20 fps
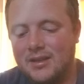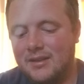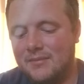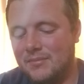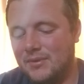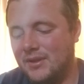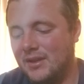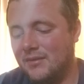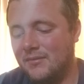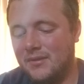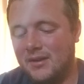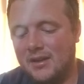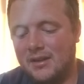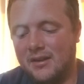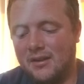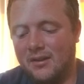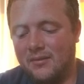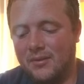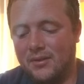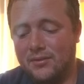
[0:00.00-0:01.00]
But then when I
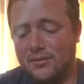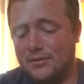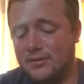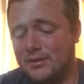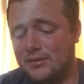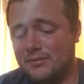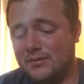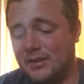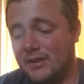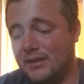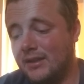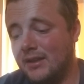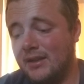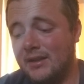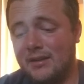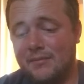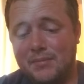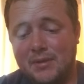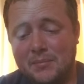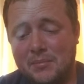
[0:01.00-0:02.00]
got with her, she was like, yeah,
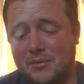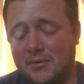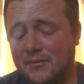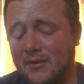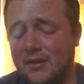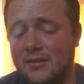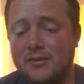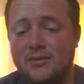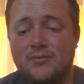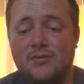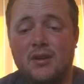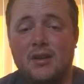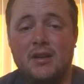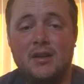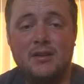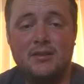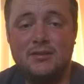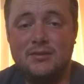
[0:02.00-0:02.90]
people are very strange.